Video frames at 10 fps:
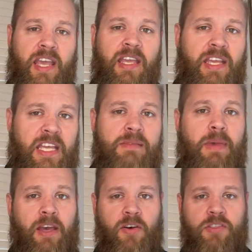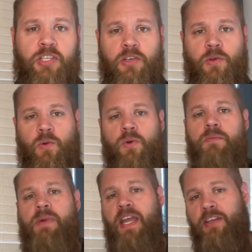a email to
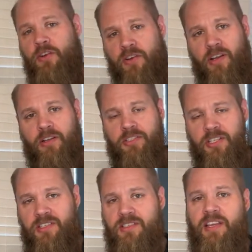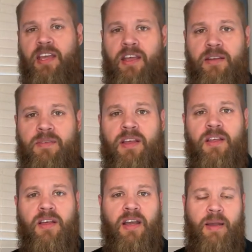my endocrinologist and
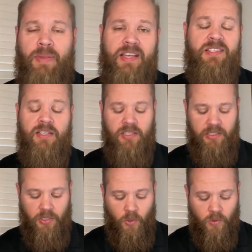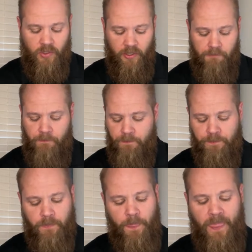I basically told her,
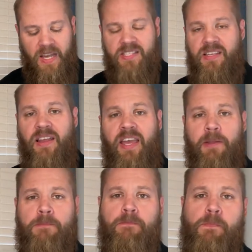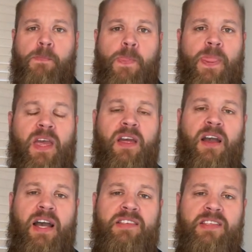I said, hey,
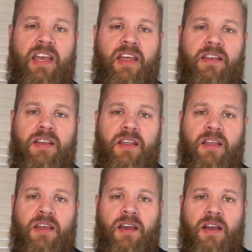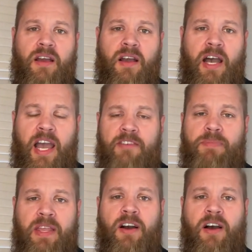I said, I've
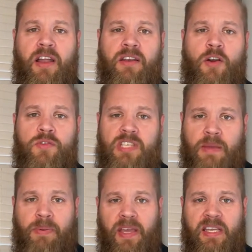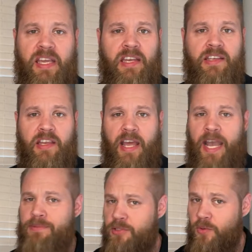been on Ozempic and it did
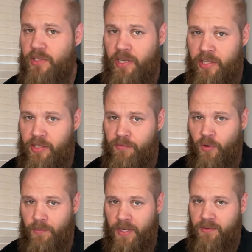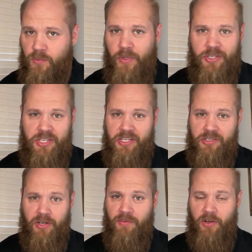absolutely nothing for me, which she
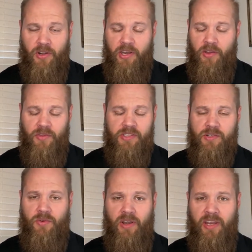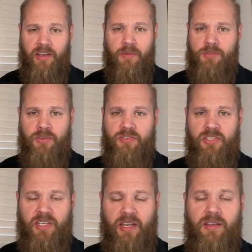should have already known this already, and I'm sure she
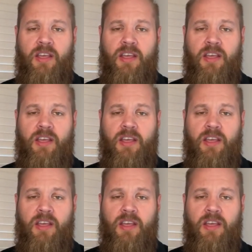did.